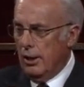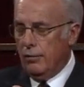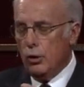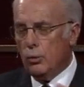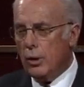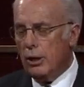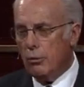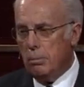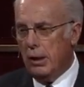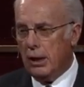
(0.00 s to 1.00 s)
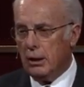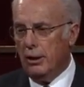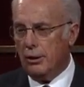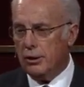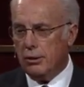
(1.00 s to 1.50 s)
If you read rabbinic
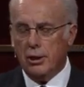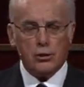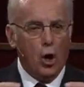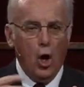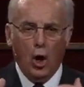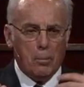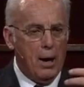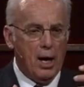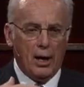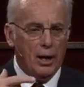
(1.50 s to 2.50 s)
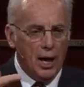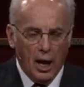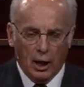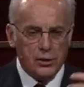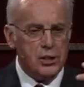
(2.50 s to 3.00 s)
literature, it's all about
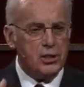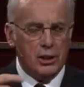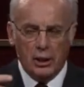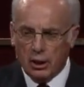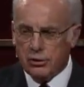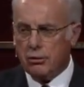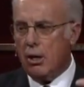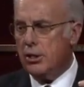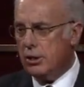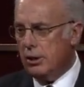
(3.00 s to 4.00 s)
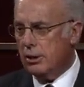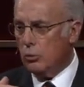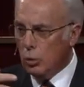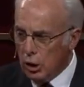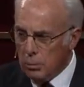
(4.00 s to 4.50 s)
analogies and illustrations
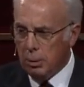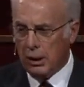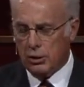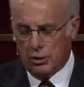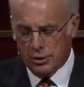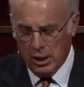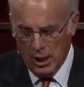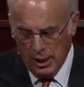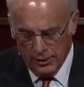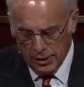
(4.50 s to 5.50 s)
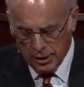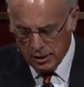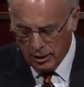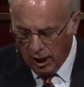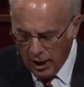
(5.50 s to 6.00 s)
and word pictures. This
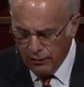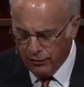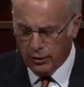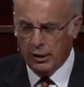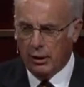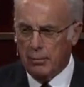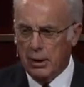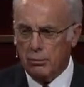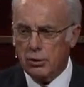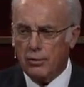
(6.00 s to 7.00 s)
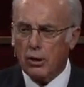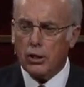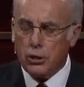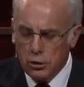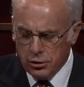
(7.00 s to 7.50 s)
is life for him. He was
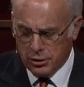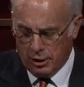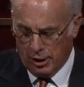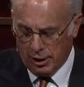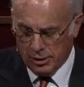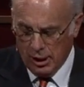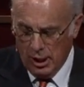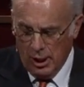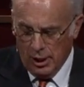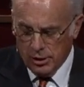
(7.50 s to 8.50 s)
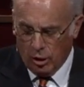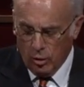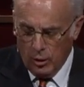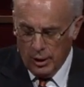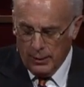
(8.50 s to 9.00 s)
very used to this.
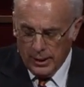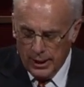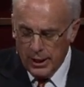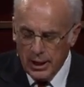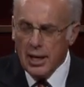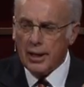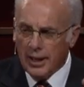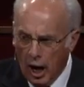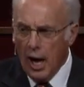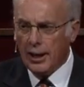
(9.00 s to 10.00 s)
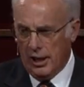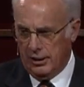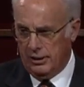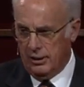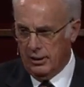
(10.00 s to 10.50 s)
So he got it.